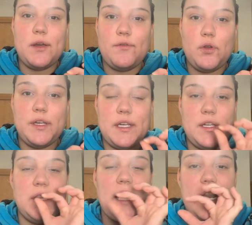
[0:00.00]

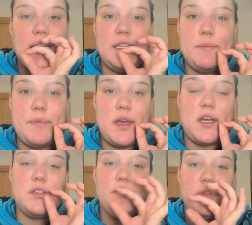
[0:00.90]

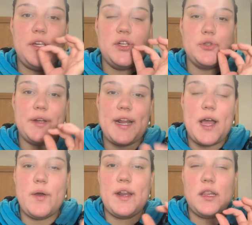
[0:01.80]
exfoliators right
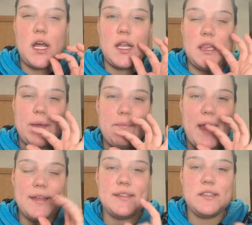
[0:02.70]
now and a lot of lip
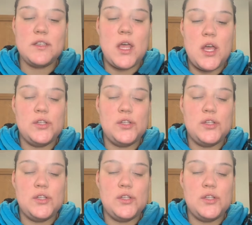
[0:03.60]
masks.